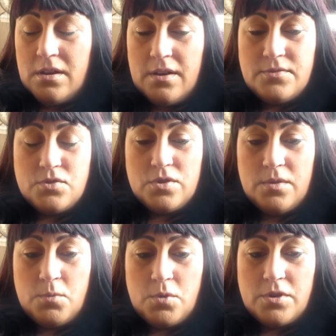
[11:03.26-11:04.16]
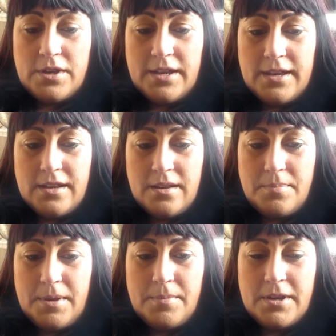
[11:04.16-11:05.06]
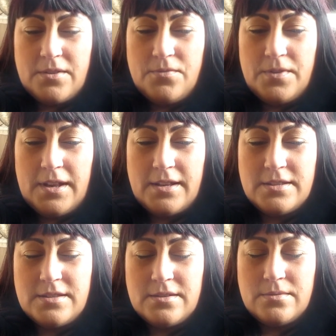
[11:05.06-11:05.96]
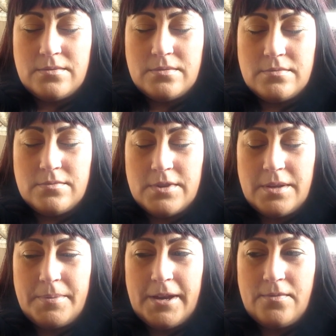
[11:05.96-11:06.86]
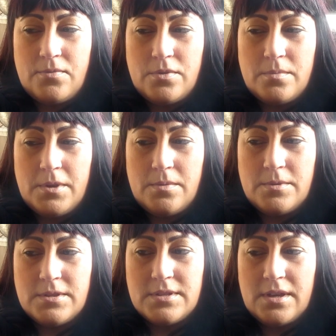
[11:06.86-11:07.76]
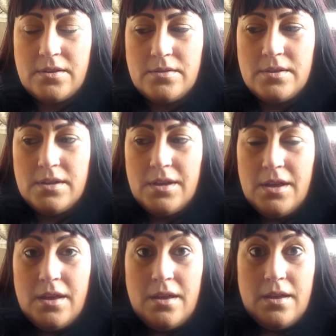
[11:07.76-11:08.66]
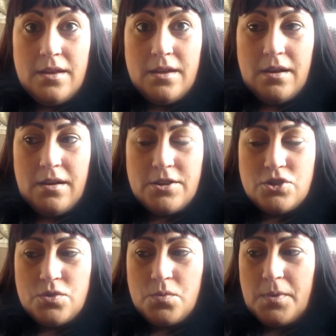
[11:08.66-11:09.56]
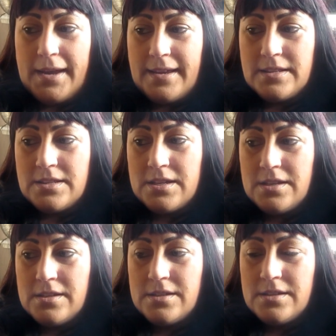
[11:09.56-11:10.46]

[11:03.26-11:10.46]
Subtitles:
I'll have to try and walk on it again in a bit, but I can feel it's still really painful at the moment, so I shall wait.